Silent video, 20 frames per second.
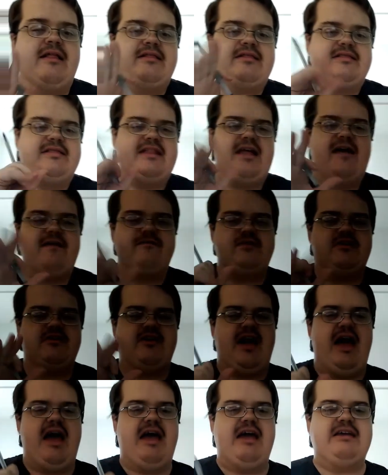Love you
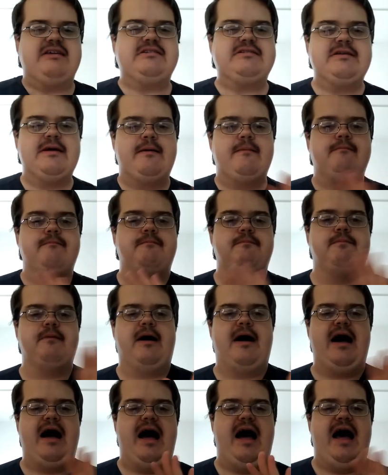guys.
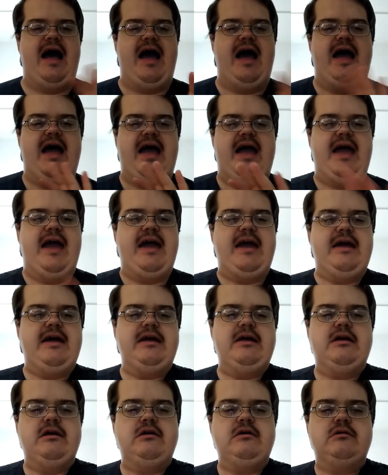
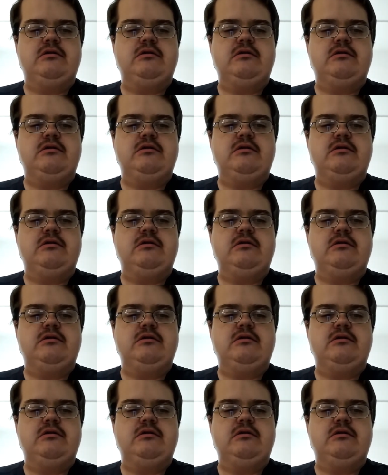Bye.